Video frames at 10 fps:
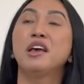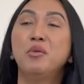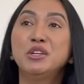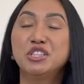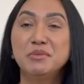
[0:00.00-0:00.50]

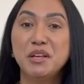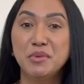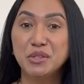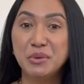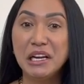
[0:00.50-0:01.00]
which to me
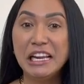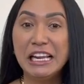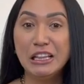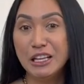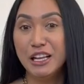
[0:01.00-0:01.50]
was really
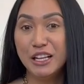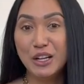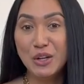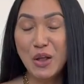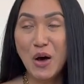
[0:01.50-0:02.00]

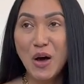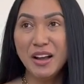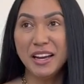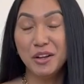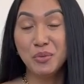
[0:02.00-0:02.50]
long,
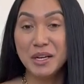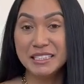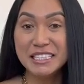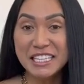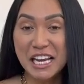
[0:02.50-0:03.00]
and it
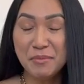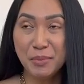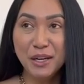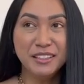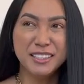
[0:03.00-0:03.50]
wasn't
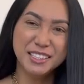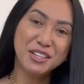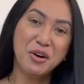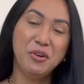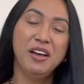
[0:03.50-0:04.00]
tapered, because, you
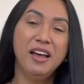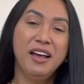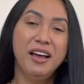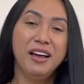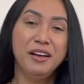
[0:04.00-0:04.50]
know,
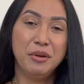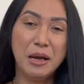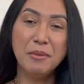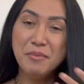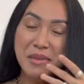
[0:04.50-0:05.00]

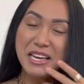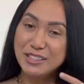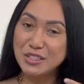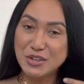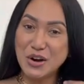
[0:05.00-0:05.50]
me as
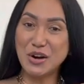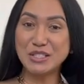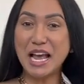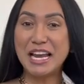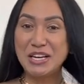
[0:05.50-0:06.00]
a nurse,
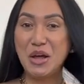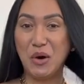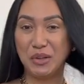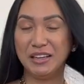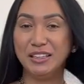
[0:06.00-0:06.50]
I
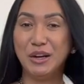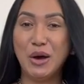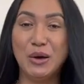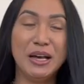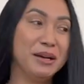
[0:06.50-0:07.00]
know that, you
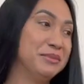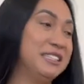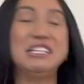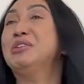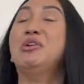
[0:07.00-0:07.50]
know,
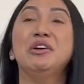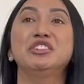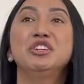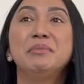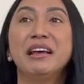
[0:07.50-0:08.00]
steroid
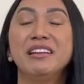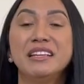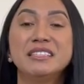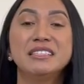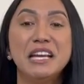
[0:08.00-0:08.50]
should be at
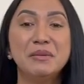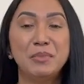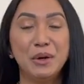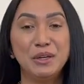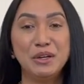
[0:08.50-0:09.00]
least
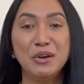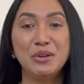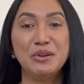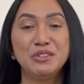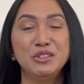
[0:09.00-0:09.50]
tapered. You know,
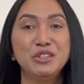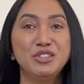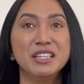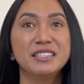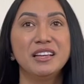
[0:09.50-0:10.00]
you
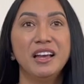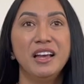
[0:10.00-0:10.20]
just,